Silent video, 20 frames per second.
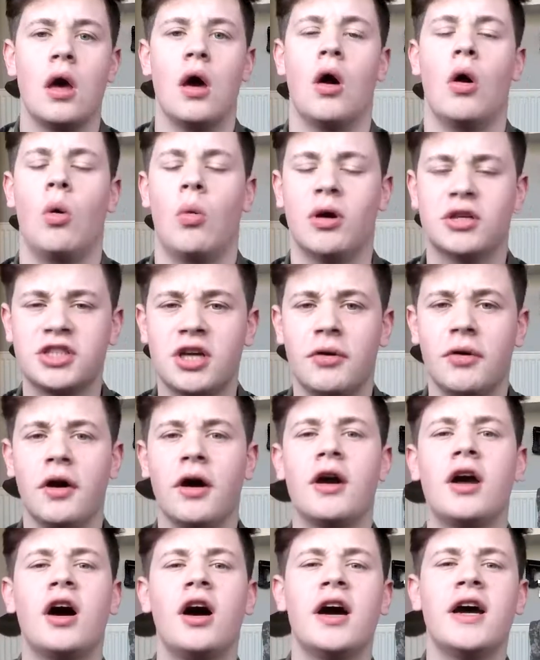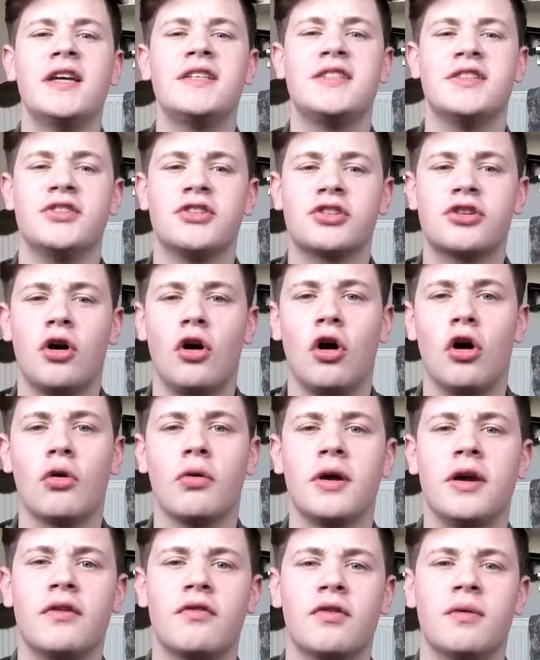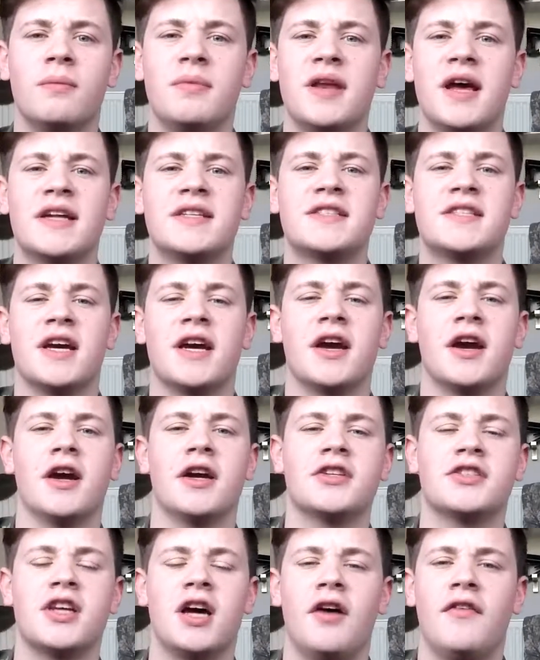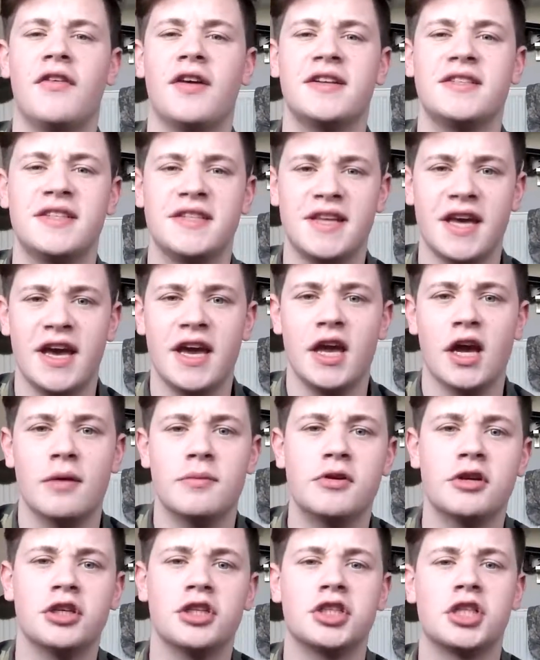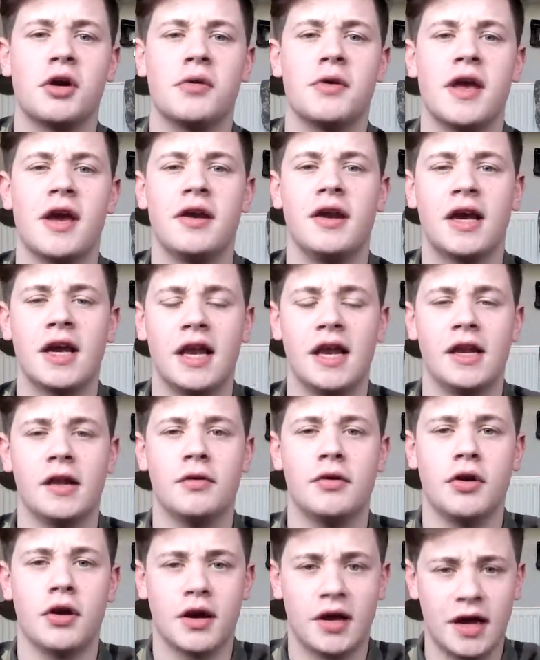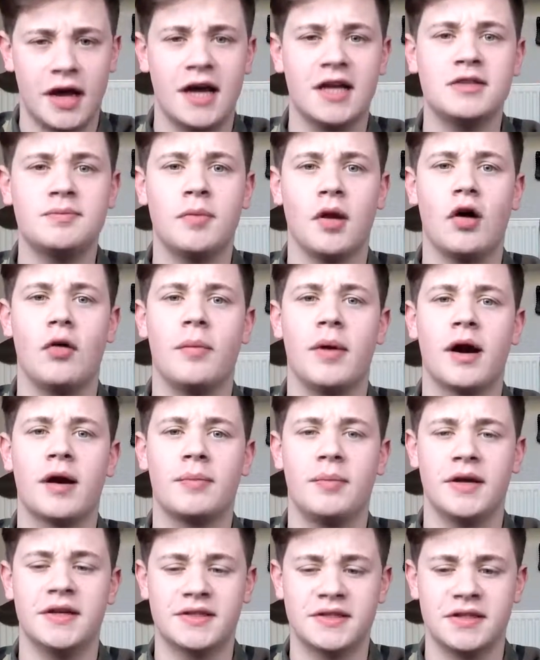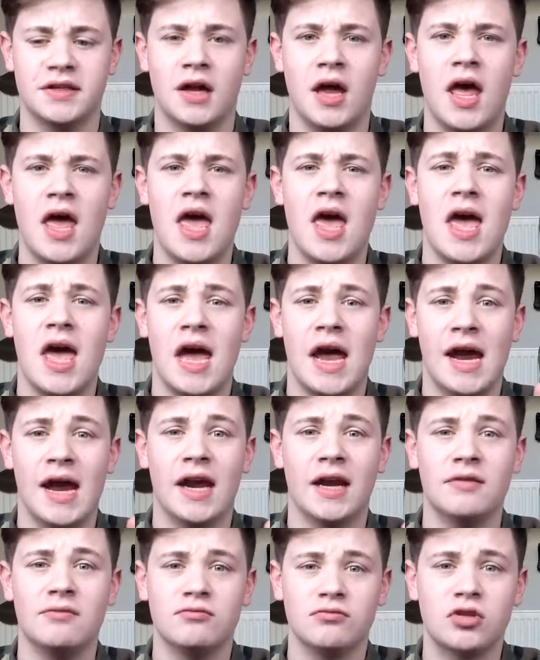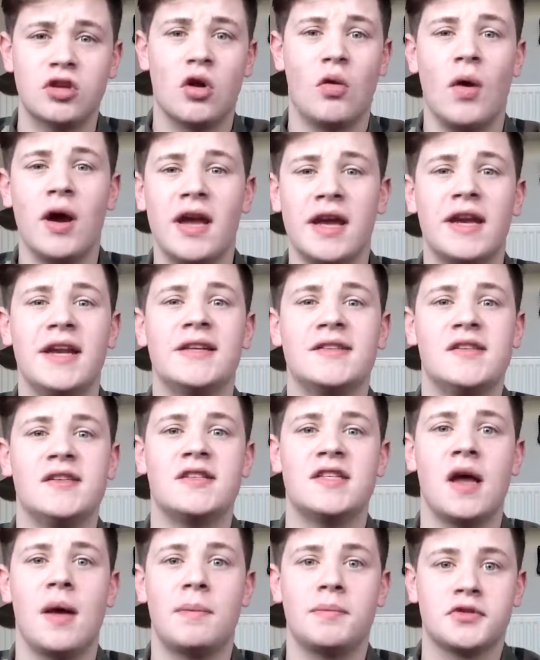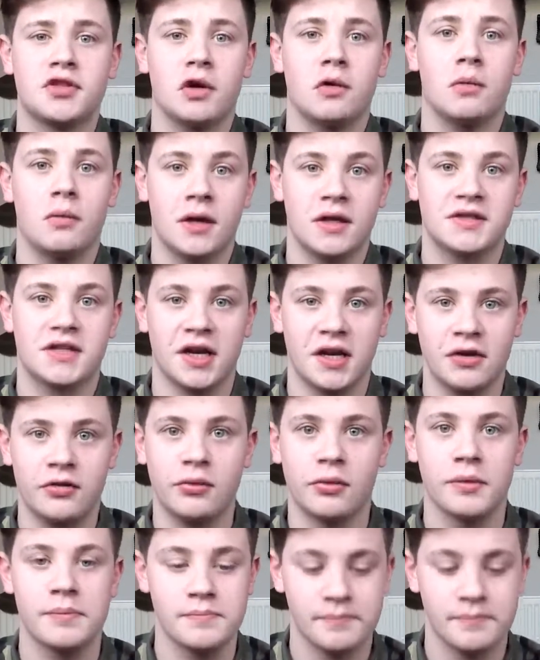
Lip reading: What's going on, guys? This is Corey from Dead Sick Airsoft, and today I'm going to show you how to clean out your gas blowback pistol in quite an easy step, so let's get into it.